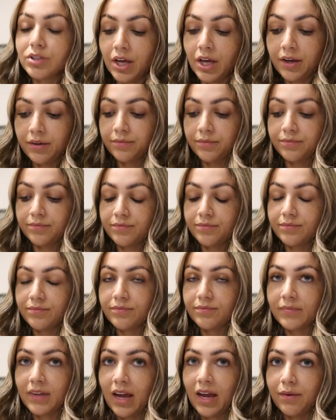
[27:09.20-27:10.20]
So
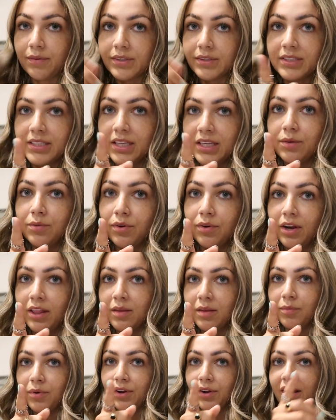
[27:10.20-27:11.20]
I will see you all in
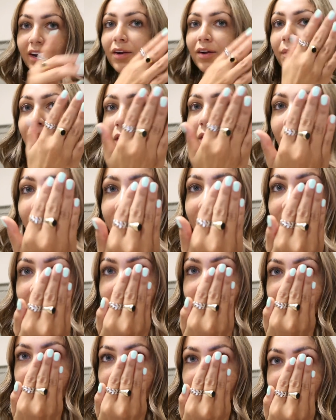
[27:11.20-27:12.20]
the morning. Oh my god, my
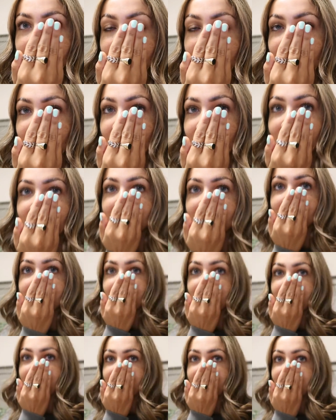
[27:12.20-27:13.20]
nails, they're just so
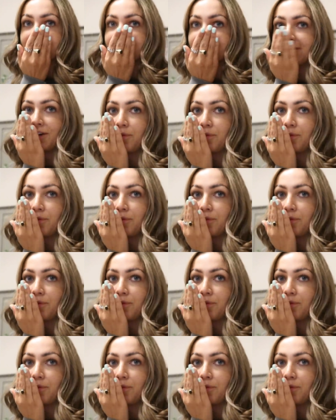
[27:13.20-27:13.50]
nice.